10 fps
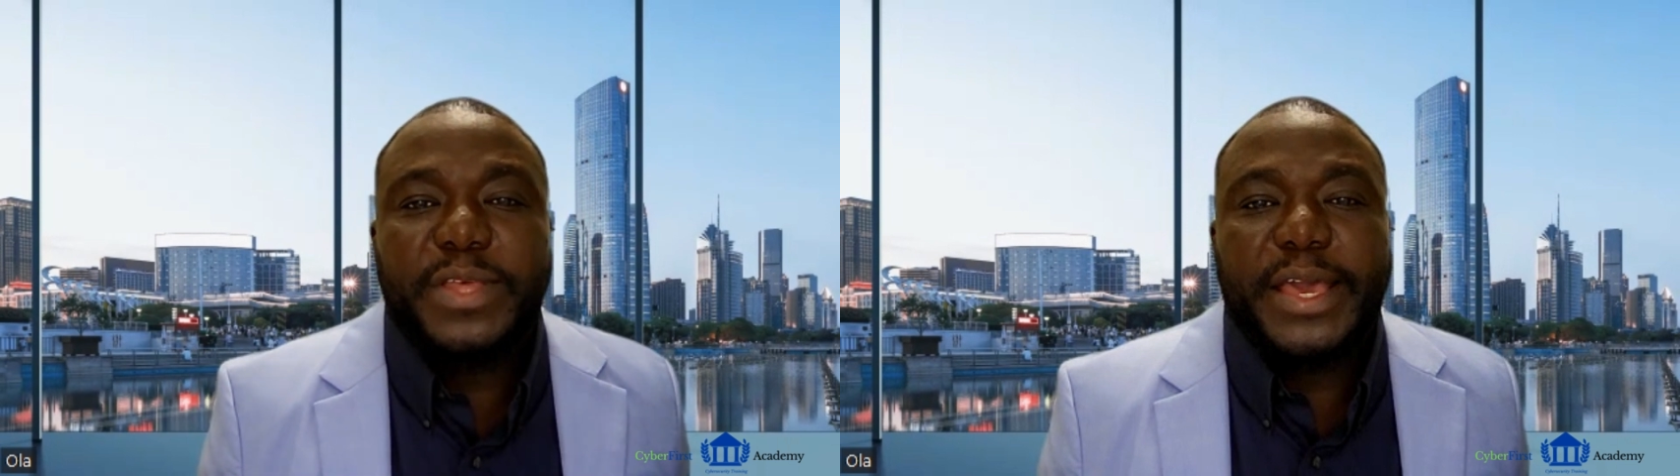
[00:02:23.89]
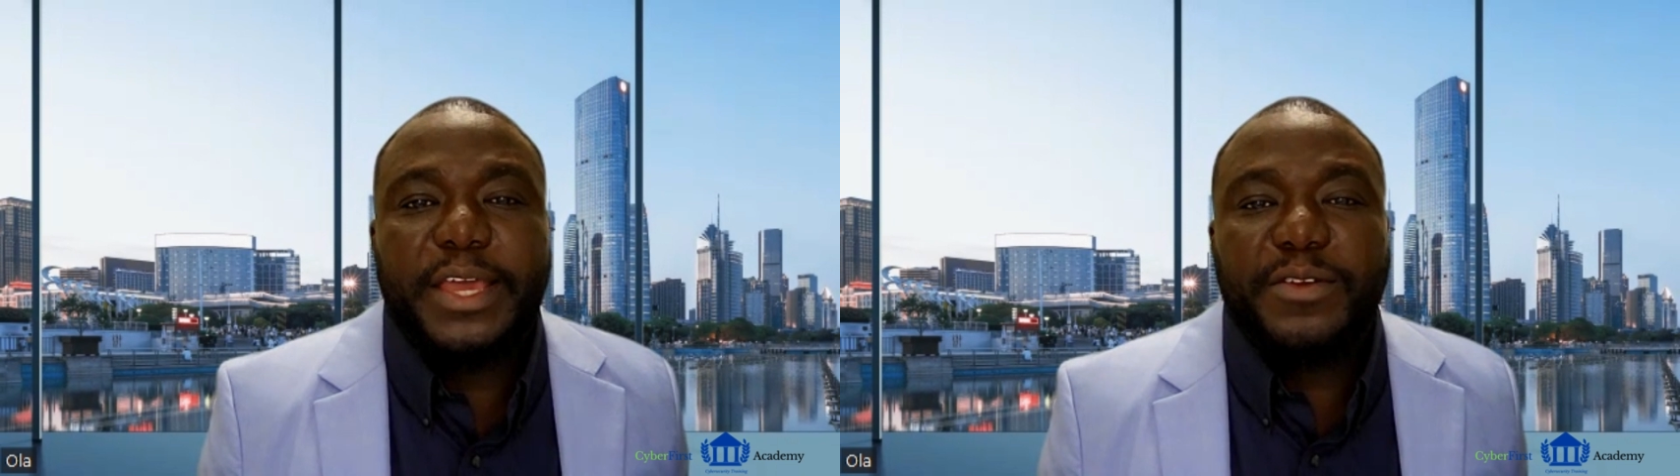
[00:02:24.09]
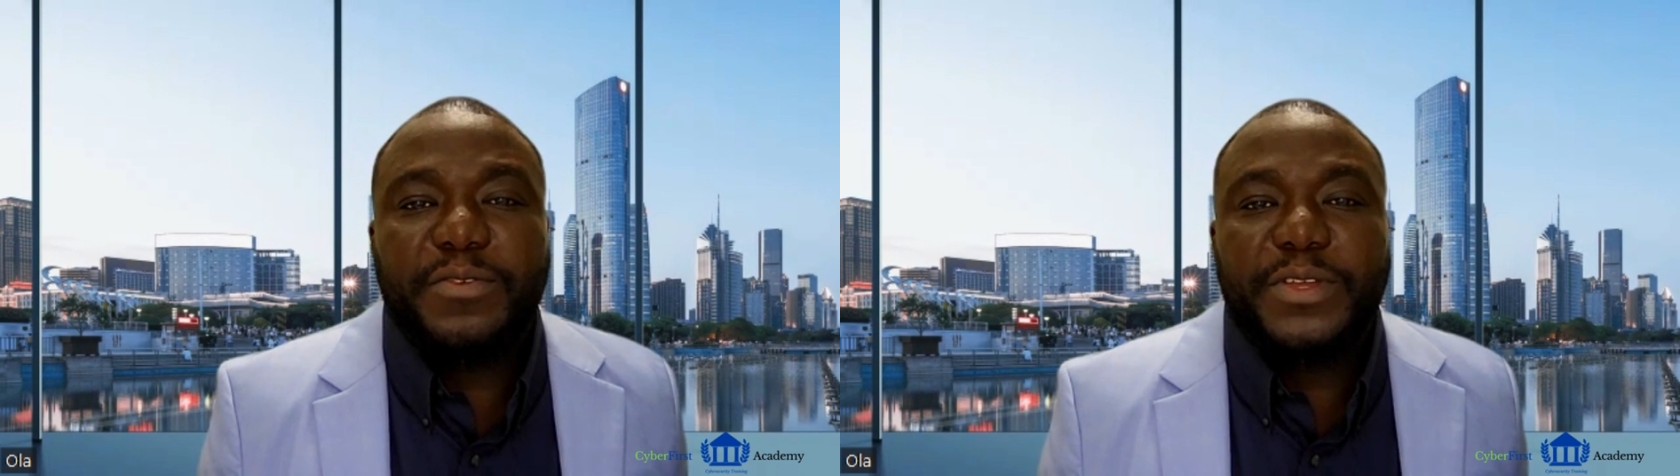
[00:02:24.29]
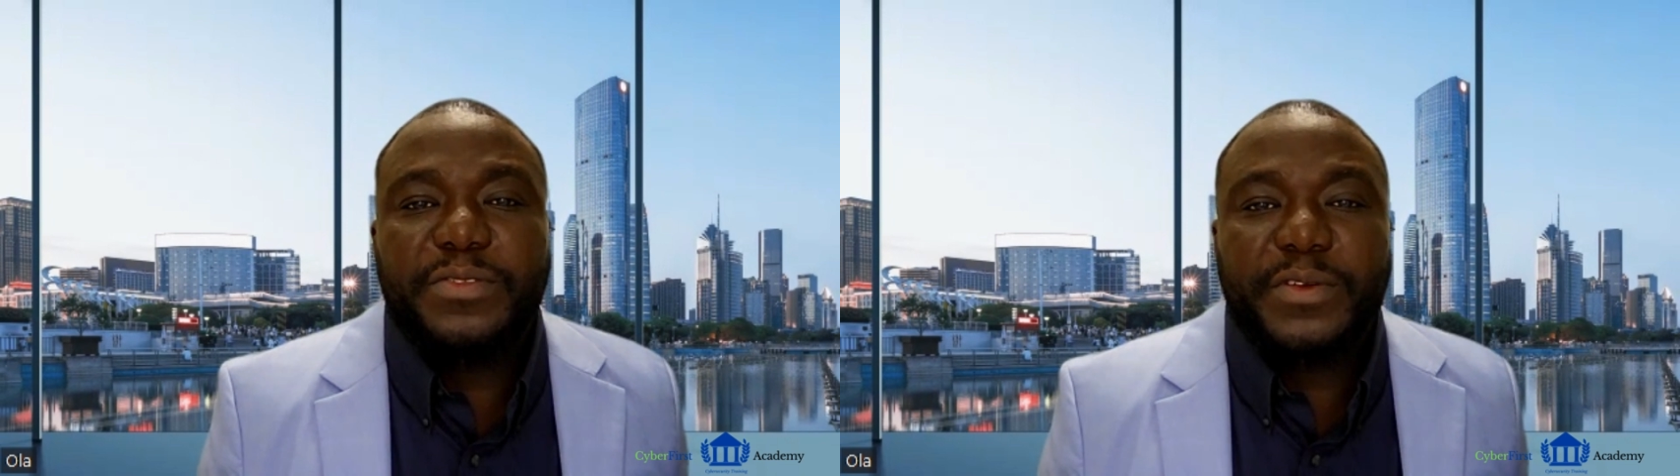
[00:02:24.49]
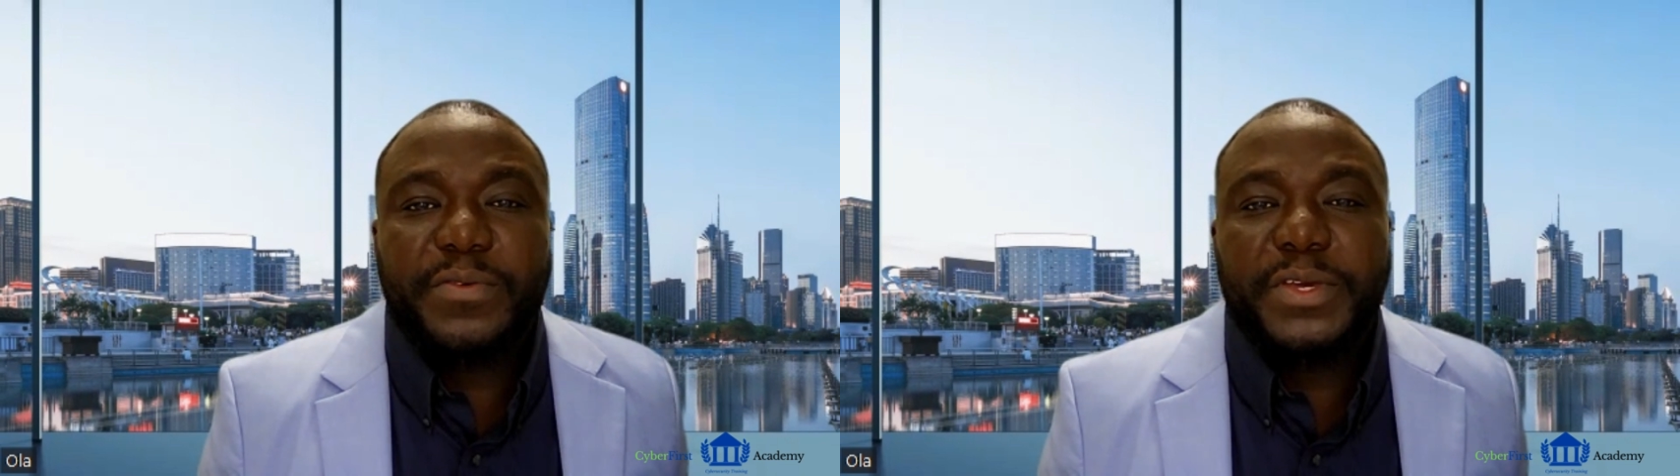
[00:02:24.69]
the 800
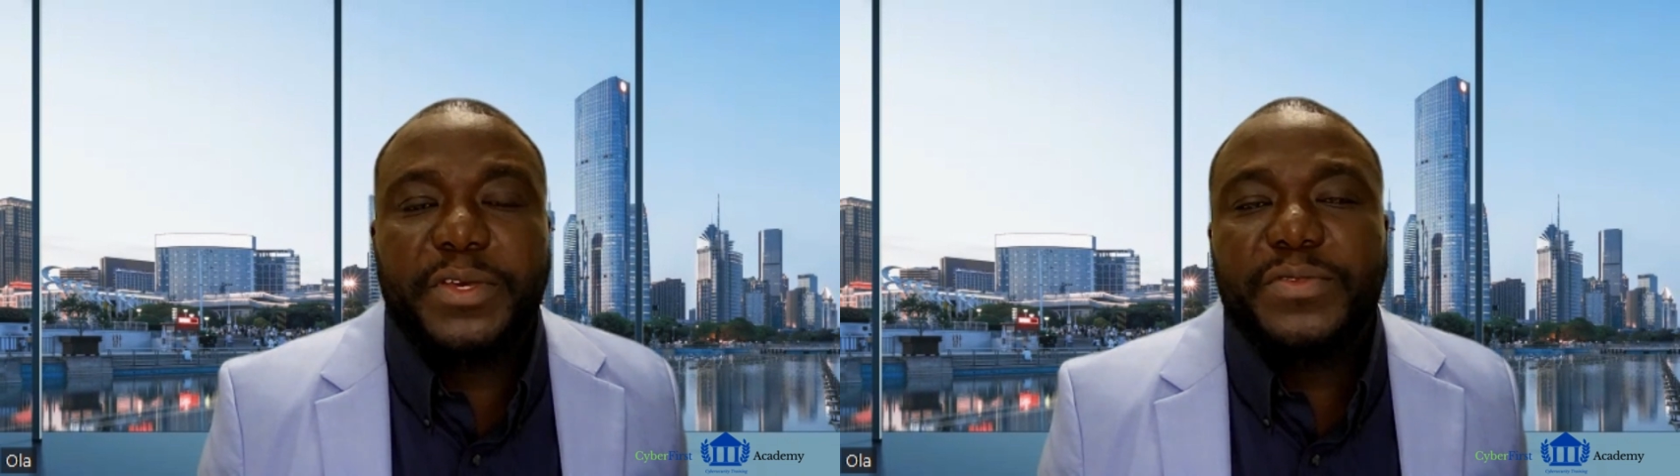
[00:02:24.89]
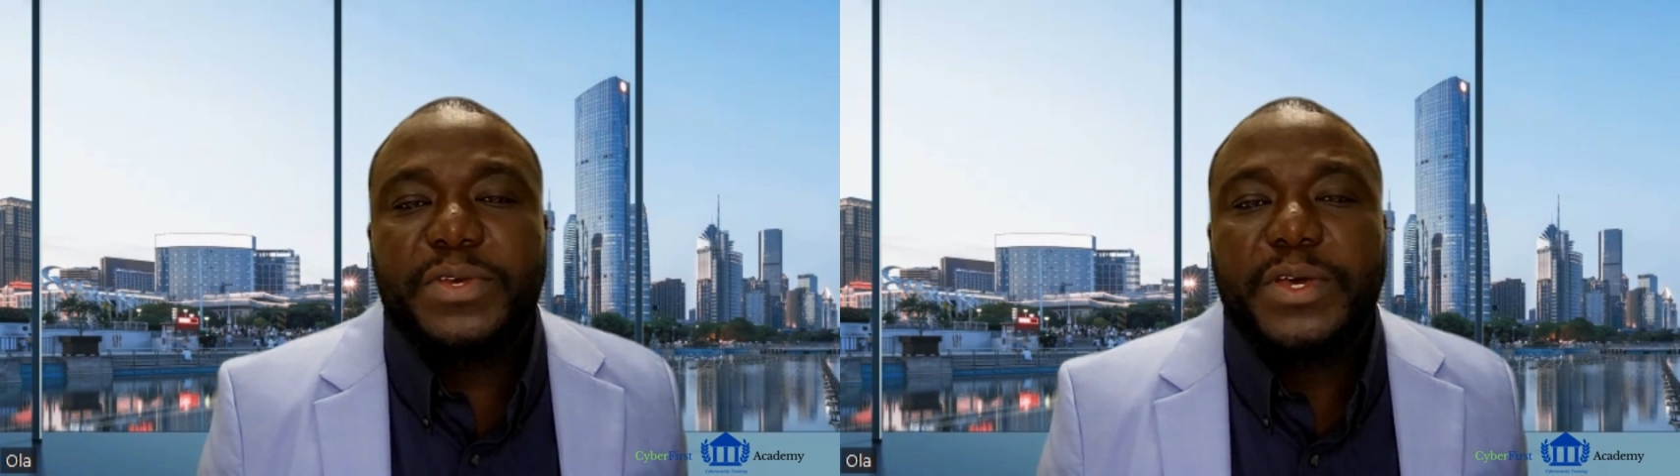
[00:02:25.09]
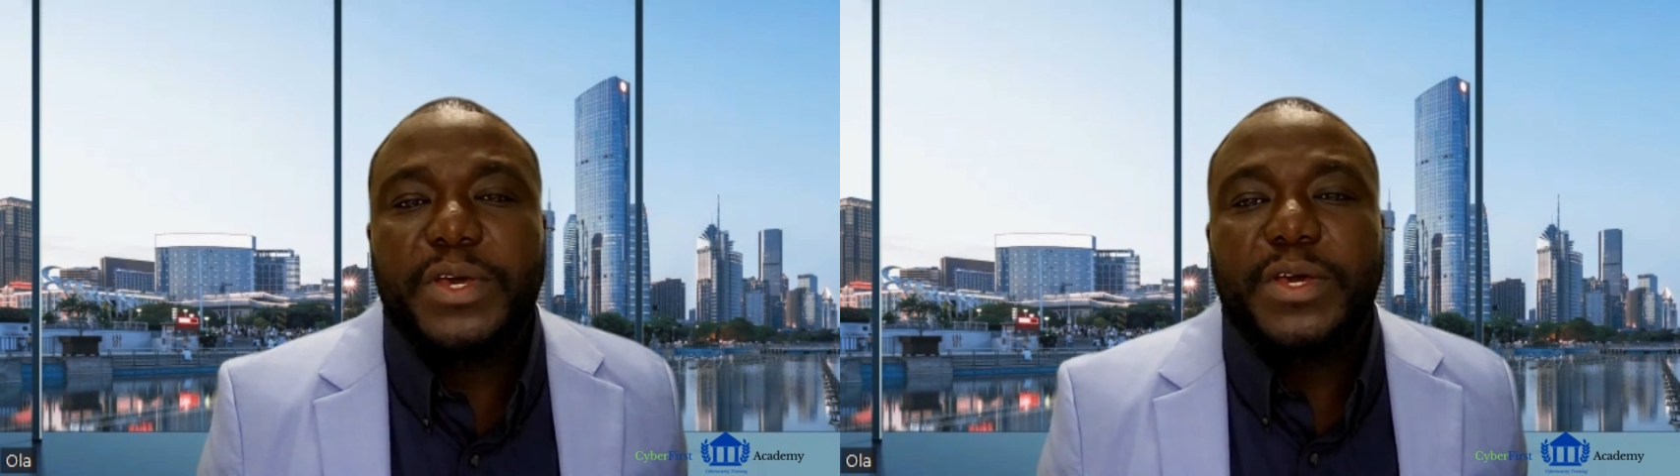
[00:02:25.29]
series.